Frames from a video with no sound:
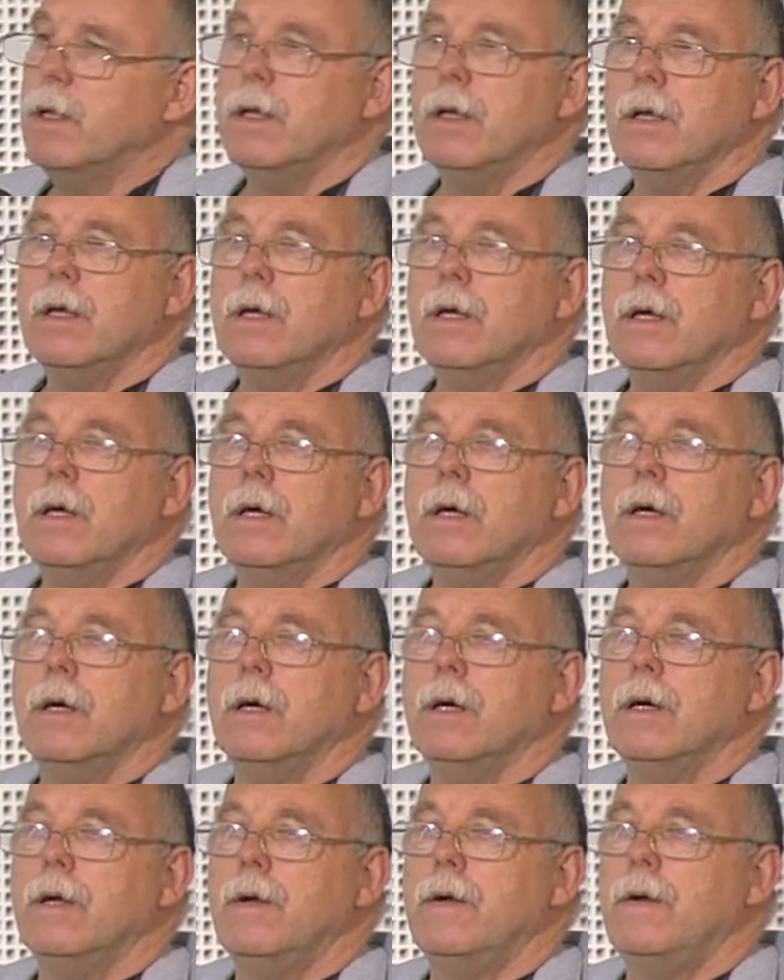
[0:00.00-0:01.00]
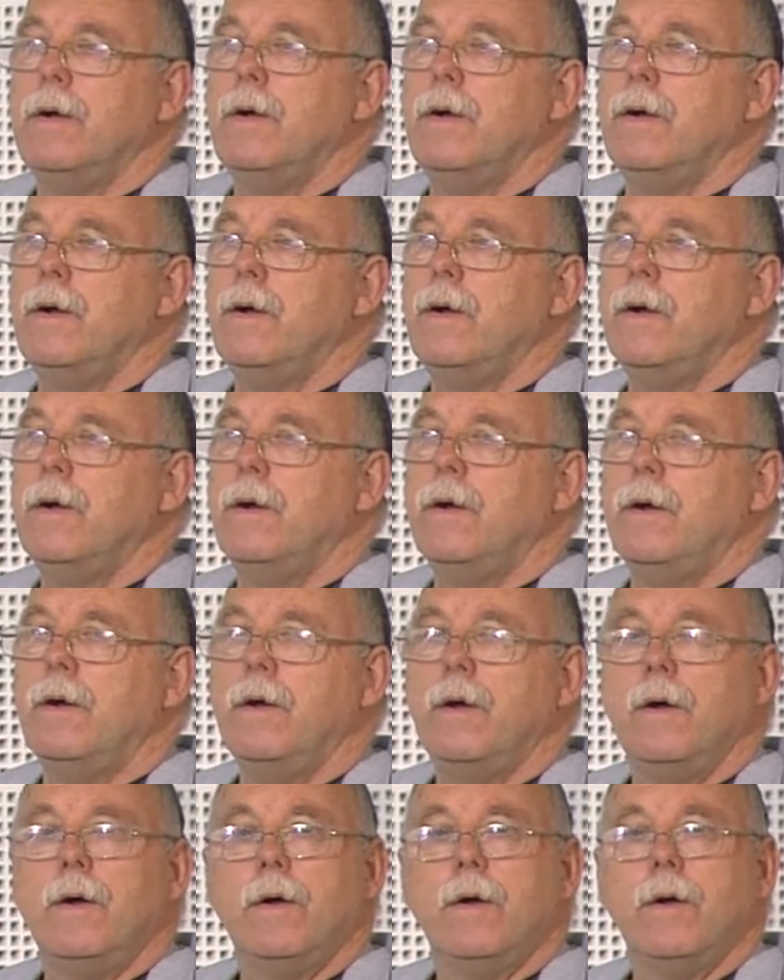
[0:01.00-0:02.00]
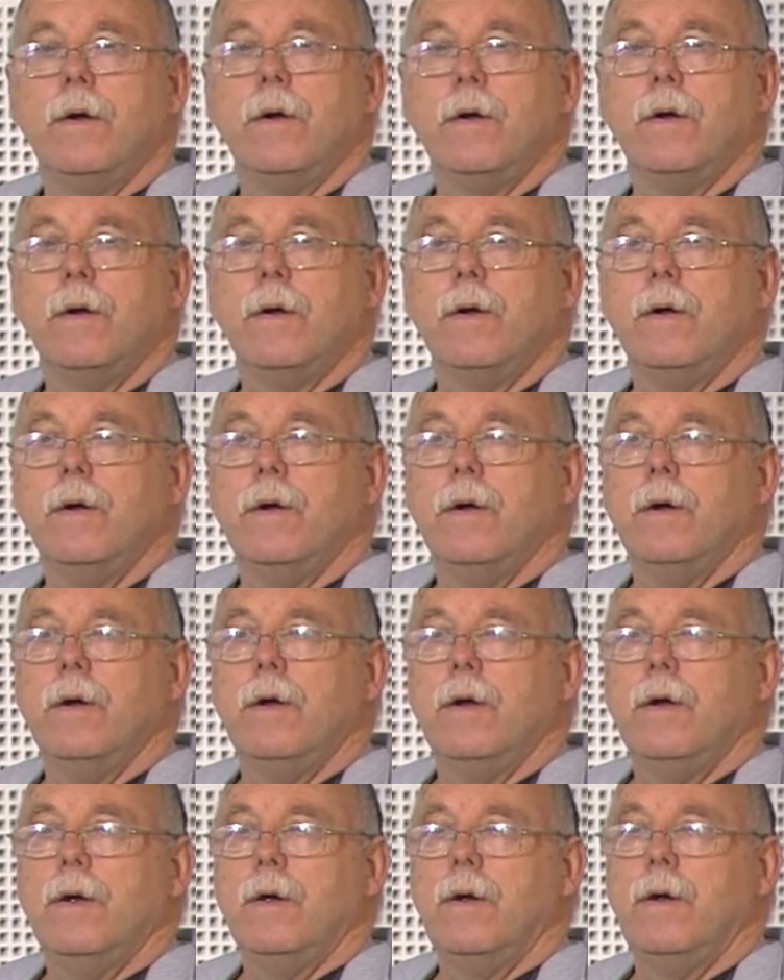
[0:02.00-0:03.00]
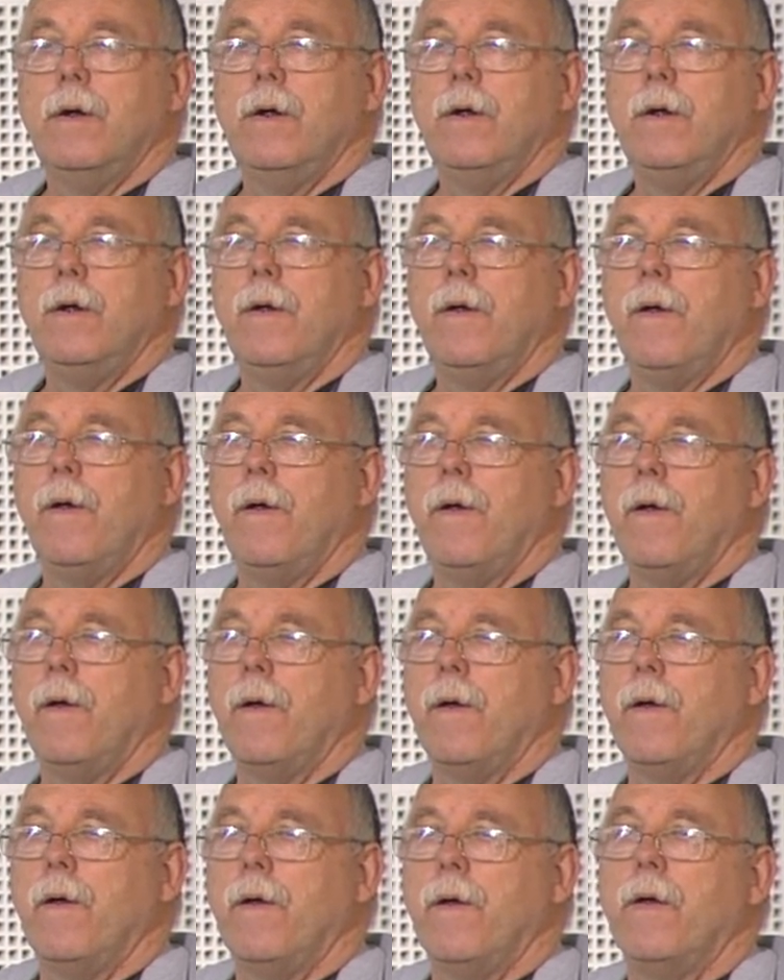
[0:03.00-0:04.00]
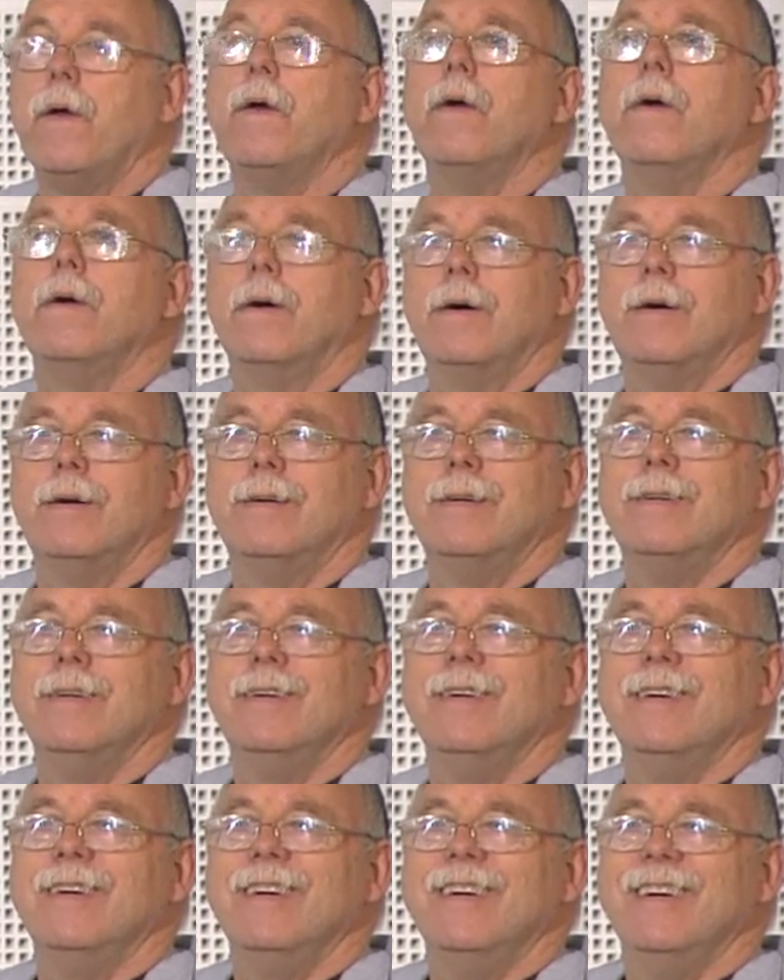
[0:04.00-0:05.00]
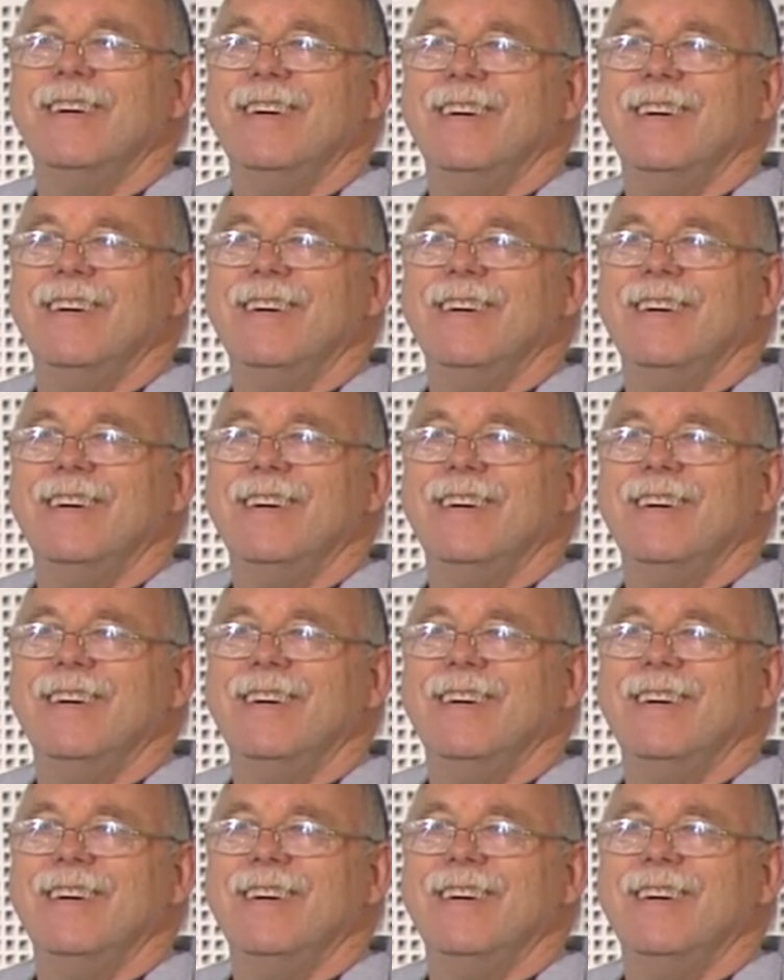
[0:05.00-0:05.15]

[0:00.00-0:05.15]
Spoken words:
Thank you. Other questions, comment? Yes, please.